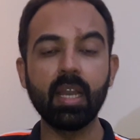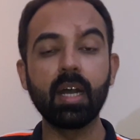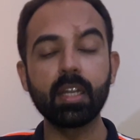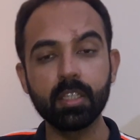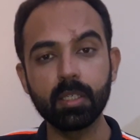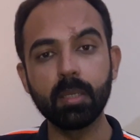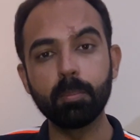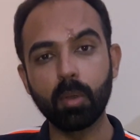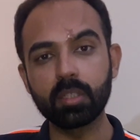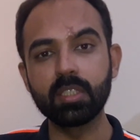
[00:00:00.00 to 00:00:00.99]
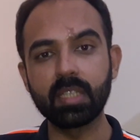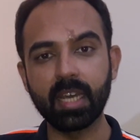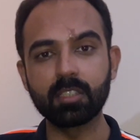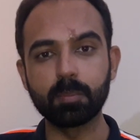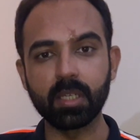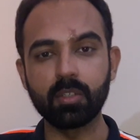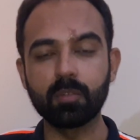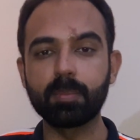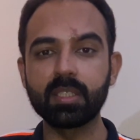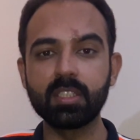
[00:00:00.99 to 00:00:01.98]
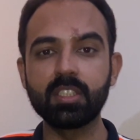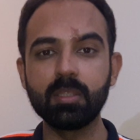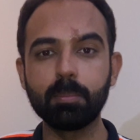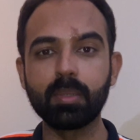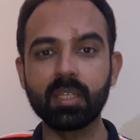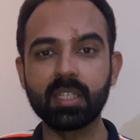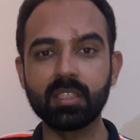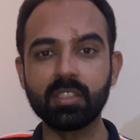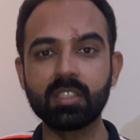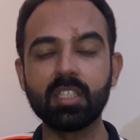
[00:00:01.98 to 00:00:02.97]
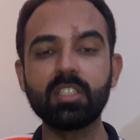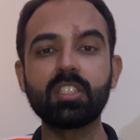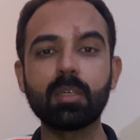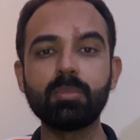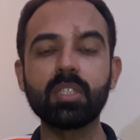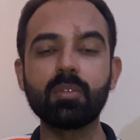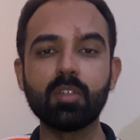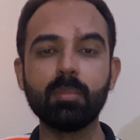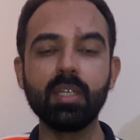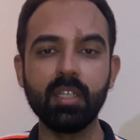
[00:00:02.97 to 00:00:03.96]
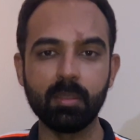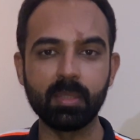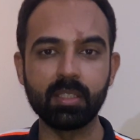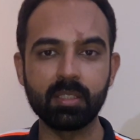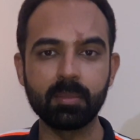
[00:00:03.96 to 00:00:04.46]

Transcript: Another important aspect of present simple tense is subject-verb agreement.